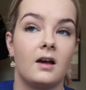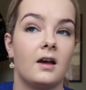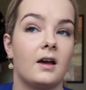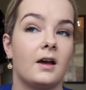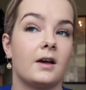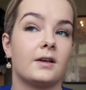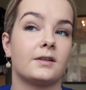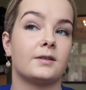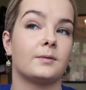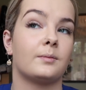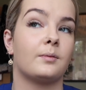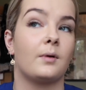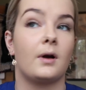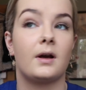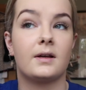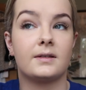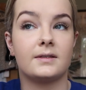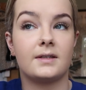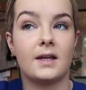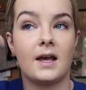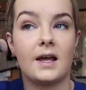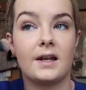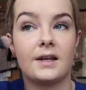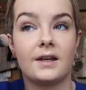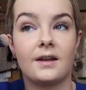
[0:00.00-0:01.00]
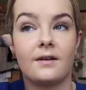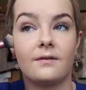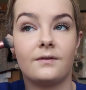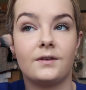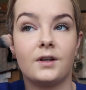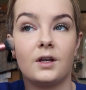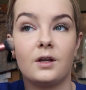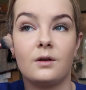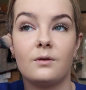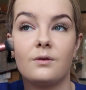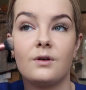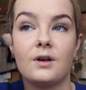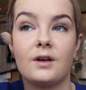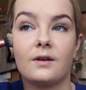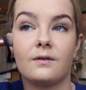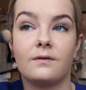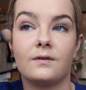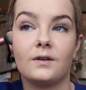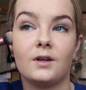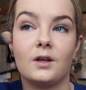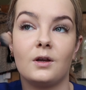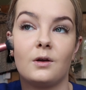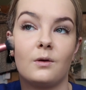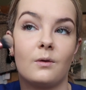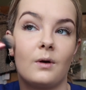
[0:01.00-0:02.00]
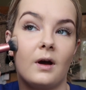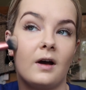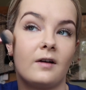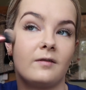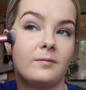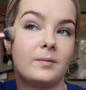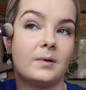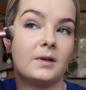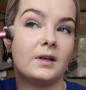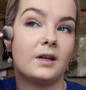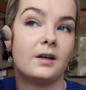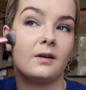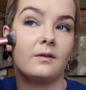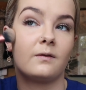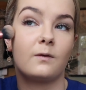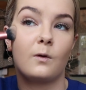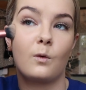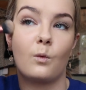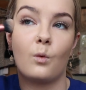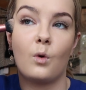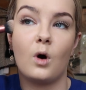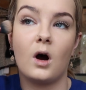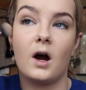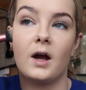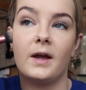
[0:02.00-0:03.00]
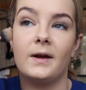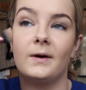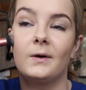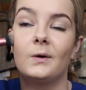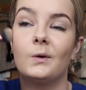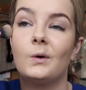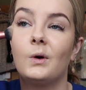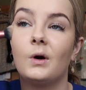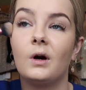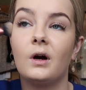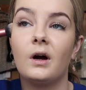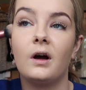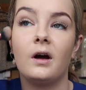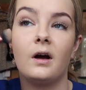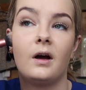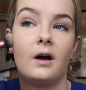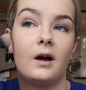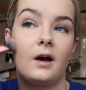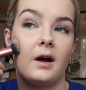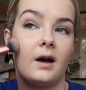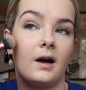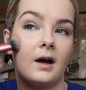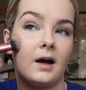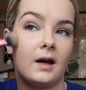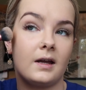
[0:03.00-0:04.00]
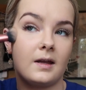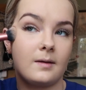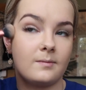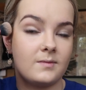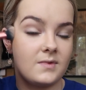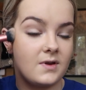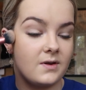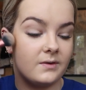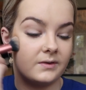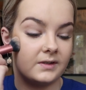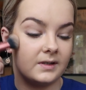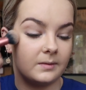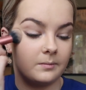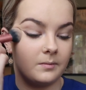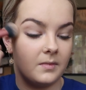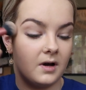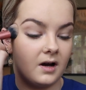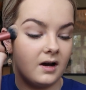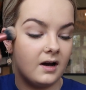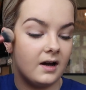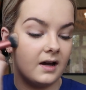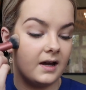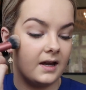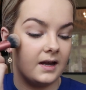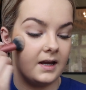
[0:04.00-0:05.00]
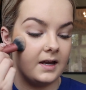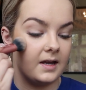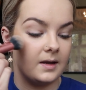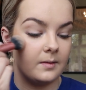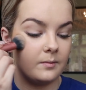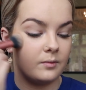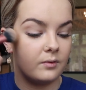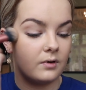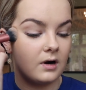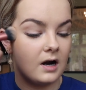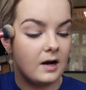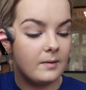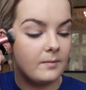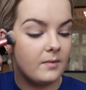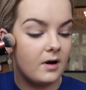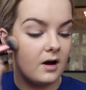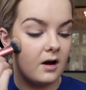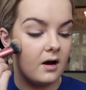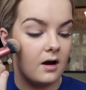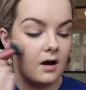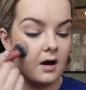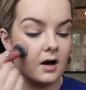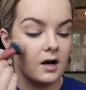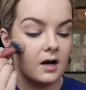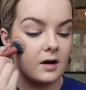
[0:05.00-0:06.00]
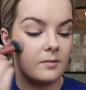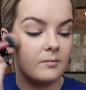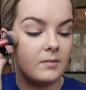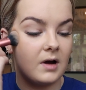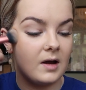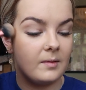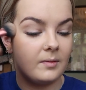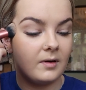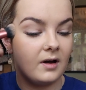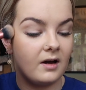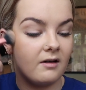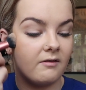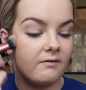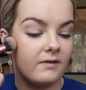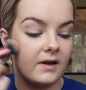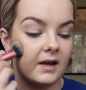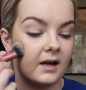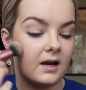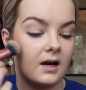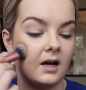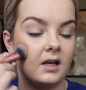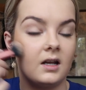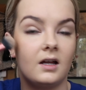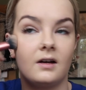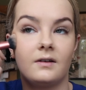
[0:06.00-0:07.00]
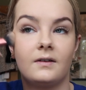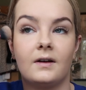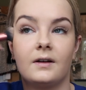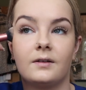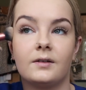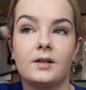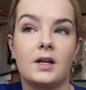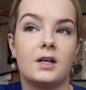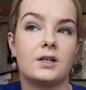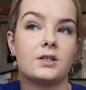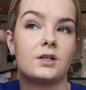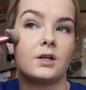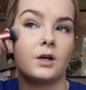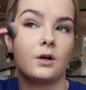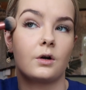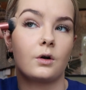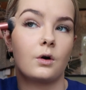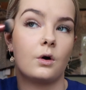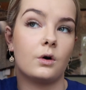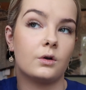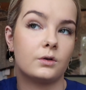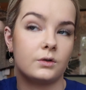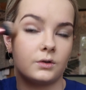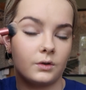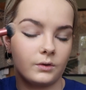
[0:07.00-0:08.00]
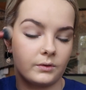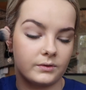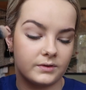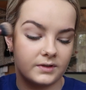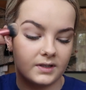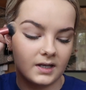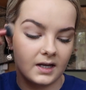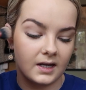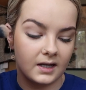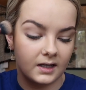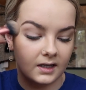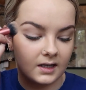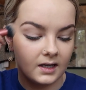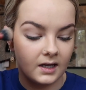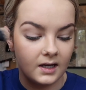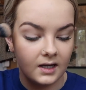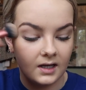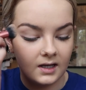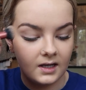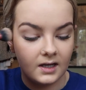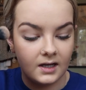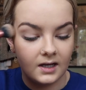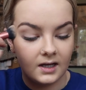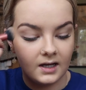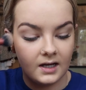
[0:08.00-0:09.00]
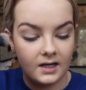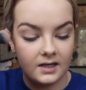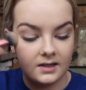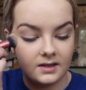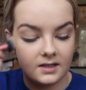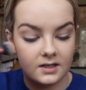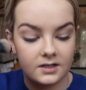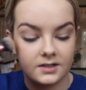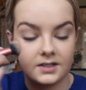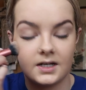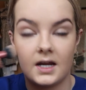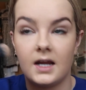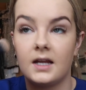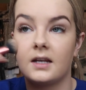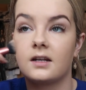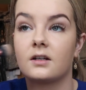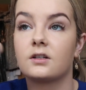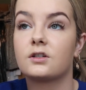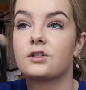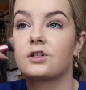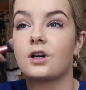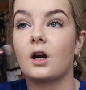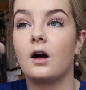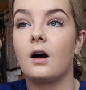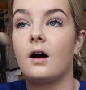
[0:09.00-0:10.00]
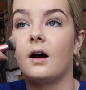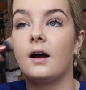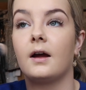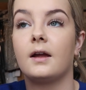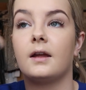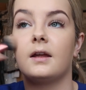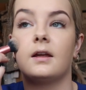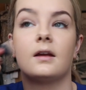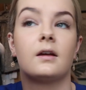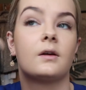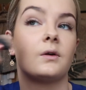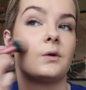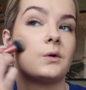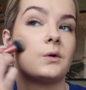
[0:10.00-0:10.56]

a surprise to any of you if you have been here for a while. I am using my Primark My Perfect Colour Foundation and Contour Stick in the shade Chai.